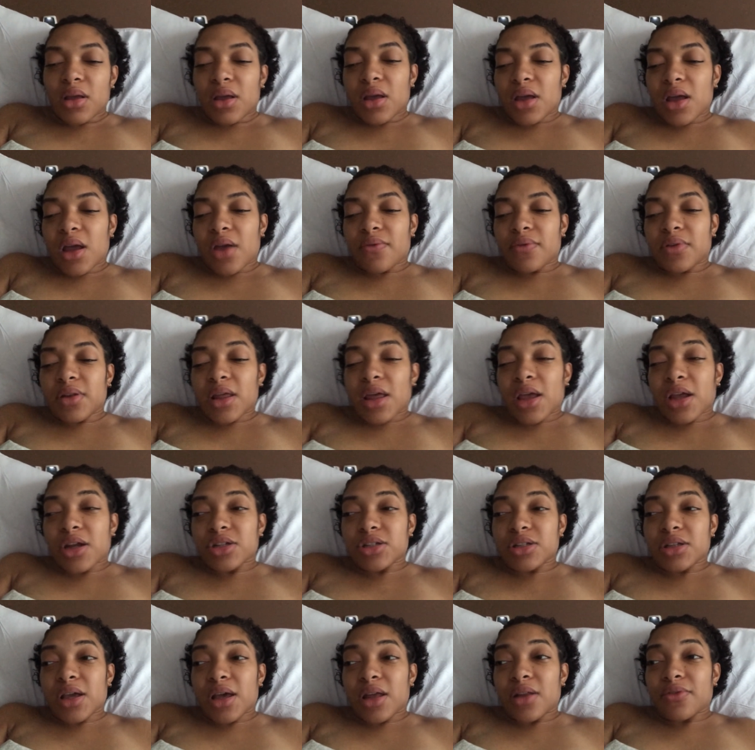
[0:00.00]
I haven't
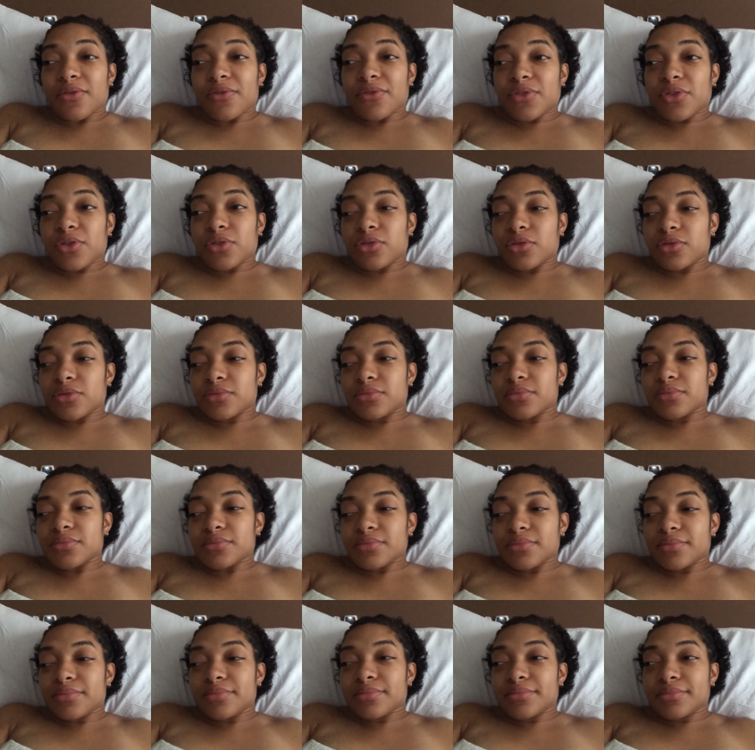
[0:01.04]
actually had a full,
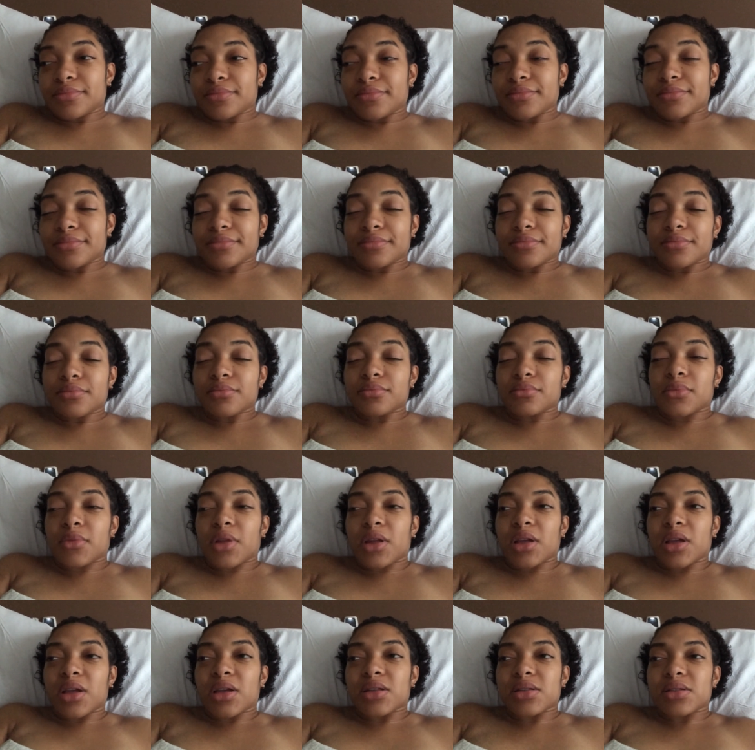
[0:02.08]

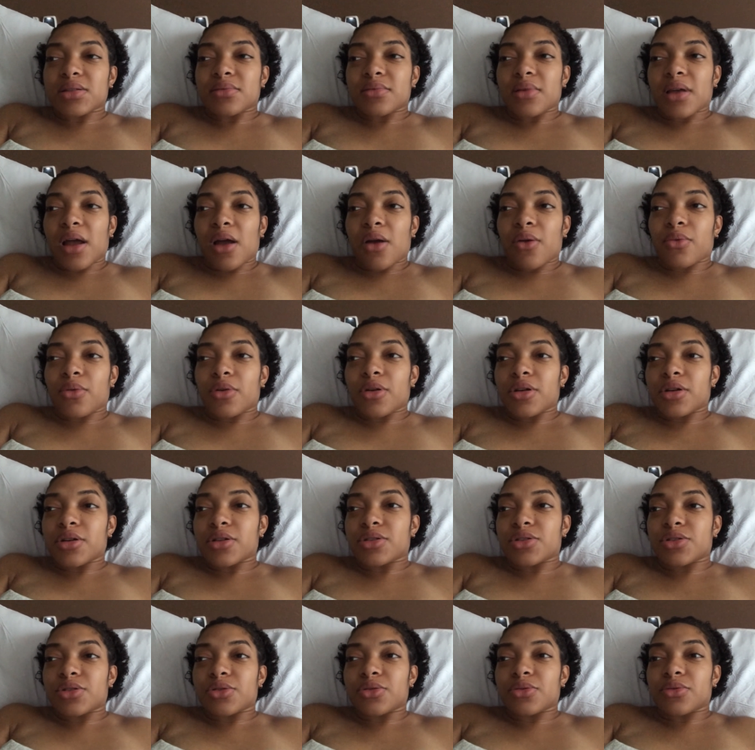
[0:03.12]
I guess, hour or
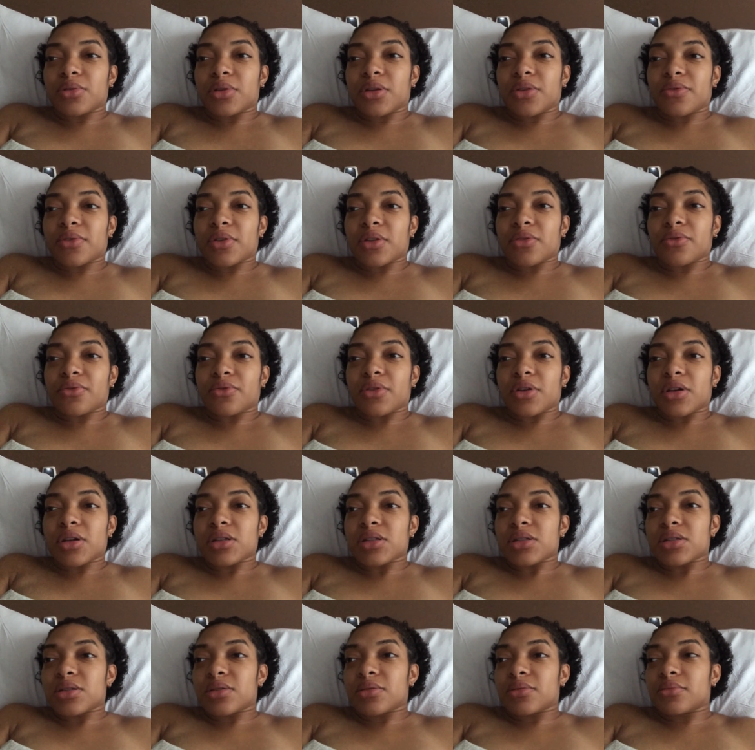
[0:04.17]
two even of
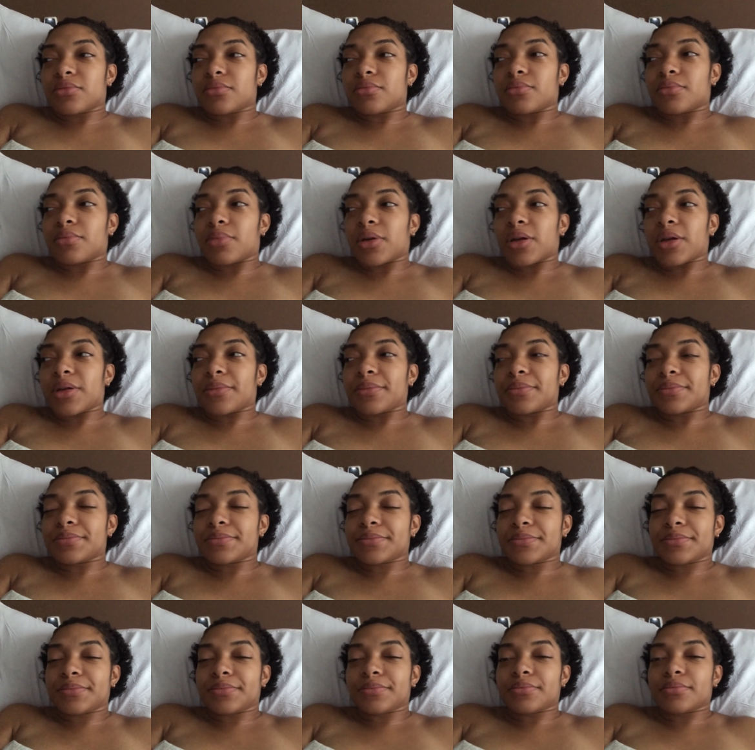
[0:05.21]
rest, but
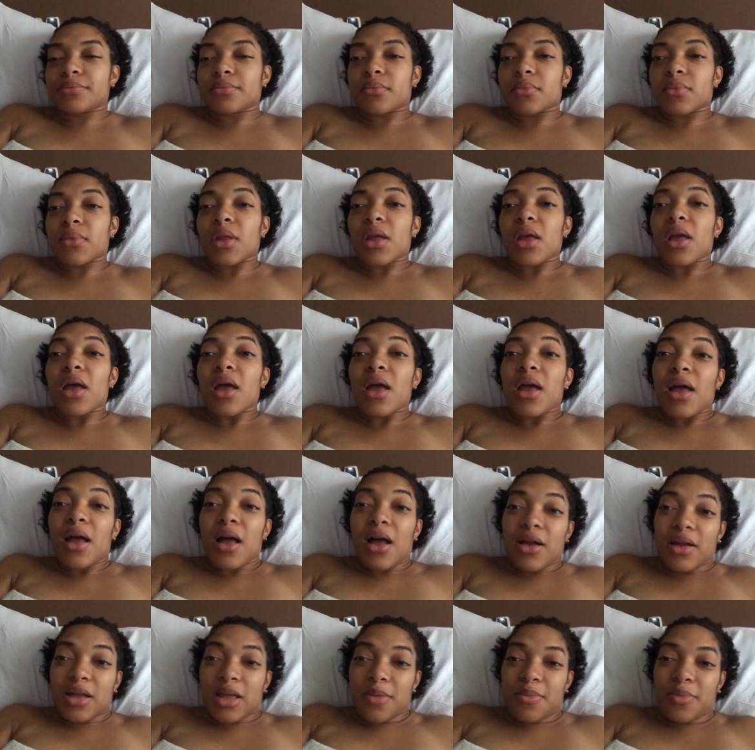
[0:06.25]

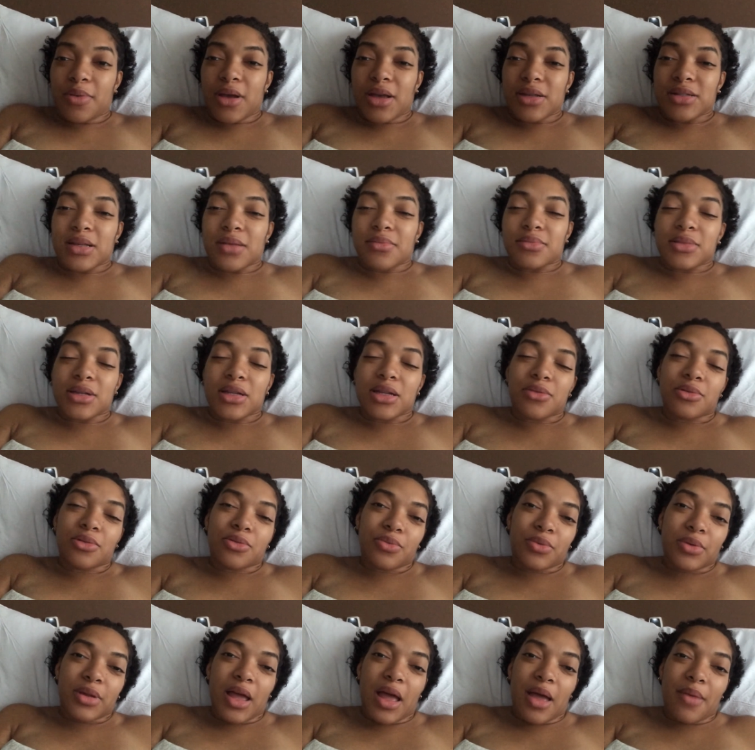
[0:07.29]
I'll keep you guys updated with
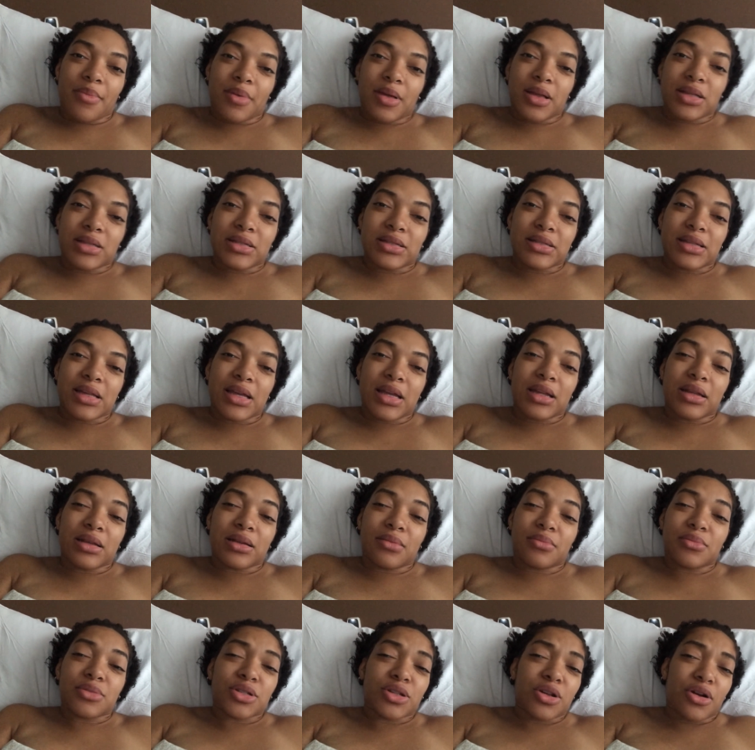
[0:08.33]
what happens, and
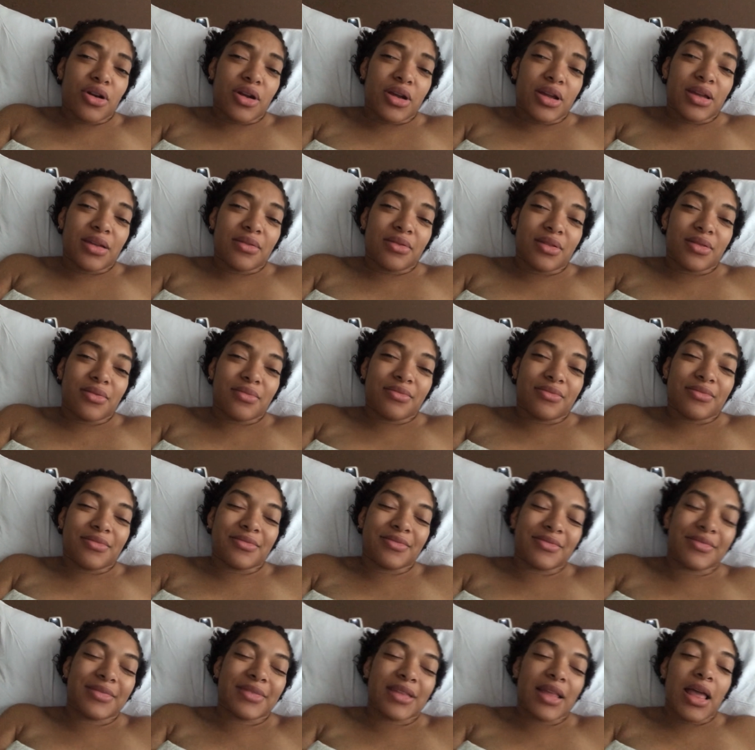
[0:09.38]
I'm sorry
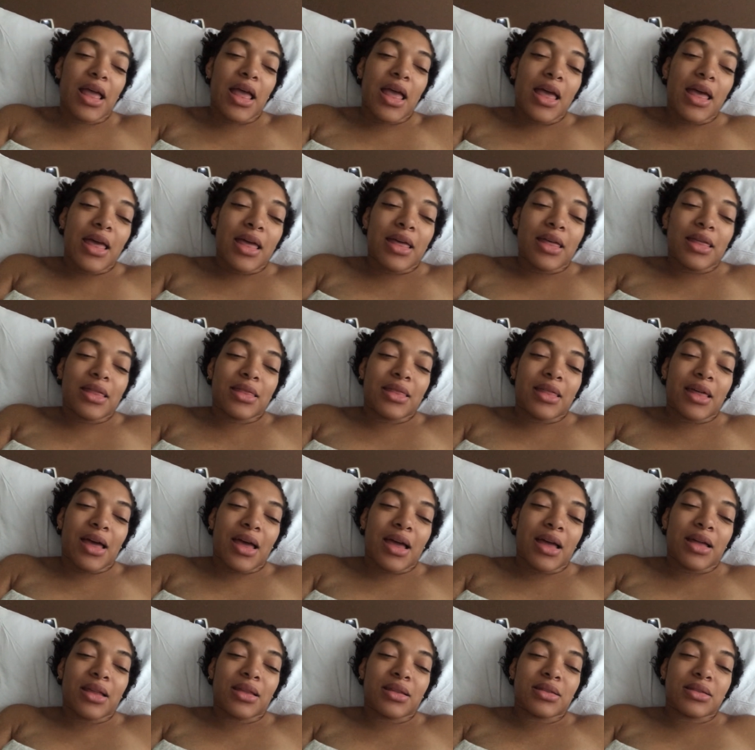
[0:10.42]

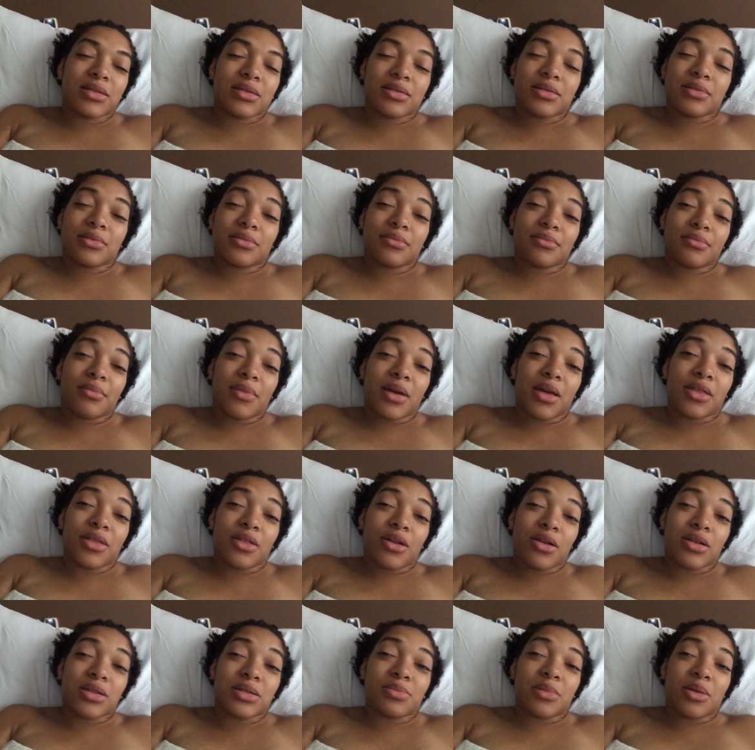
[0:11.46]
that my
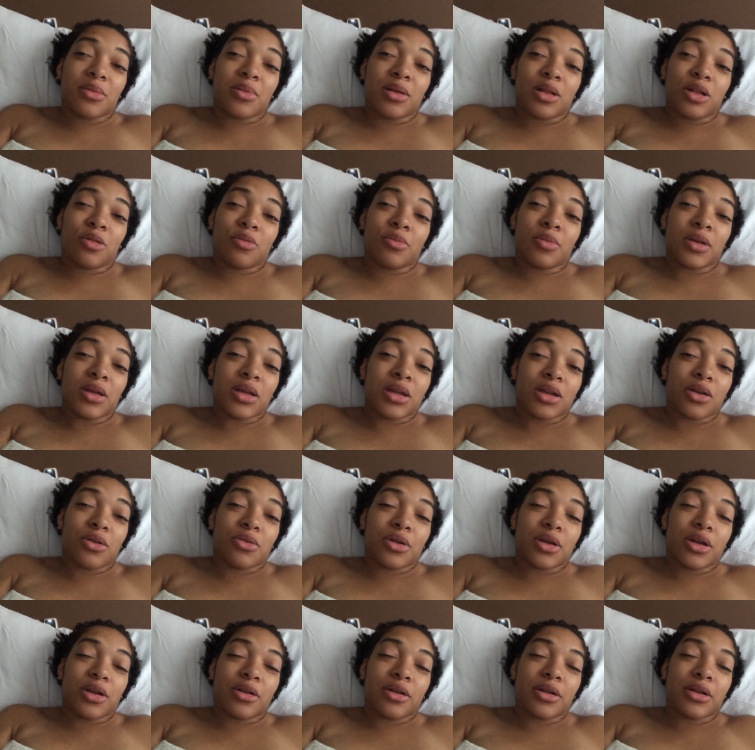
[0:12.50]
thoughts may be a little bit
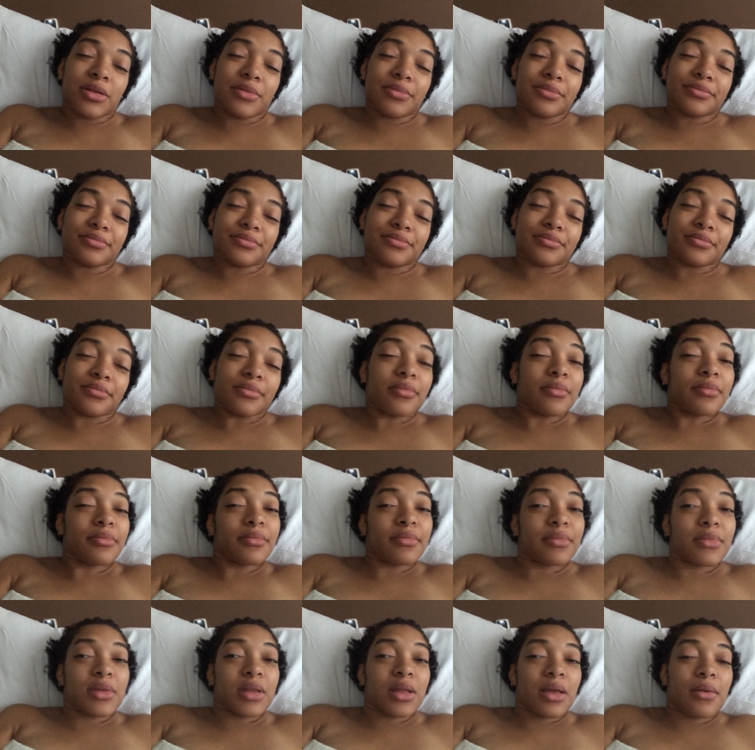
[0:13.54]
incoherent,
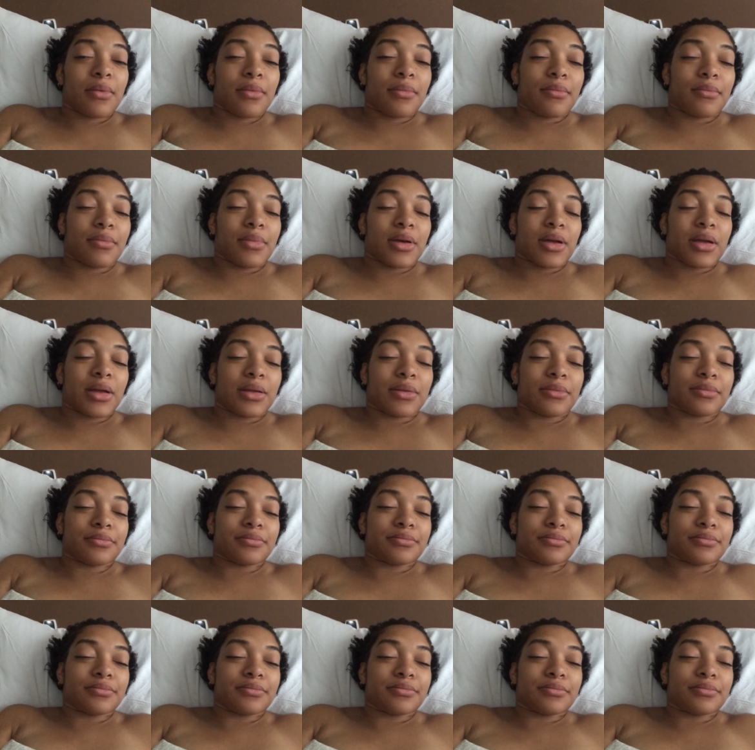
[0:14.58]
but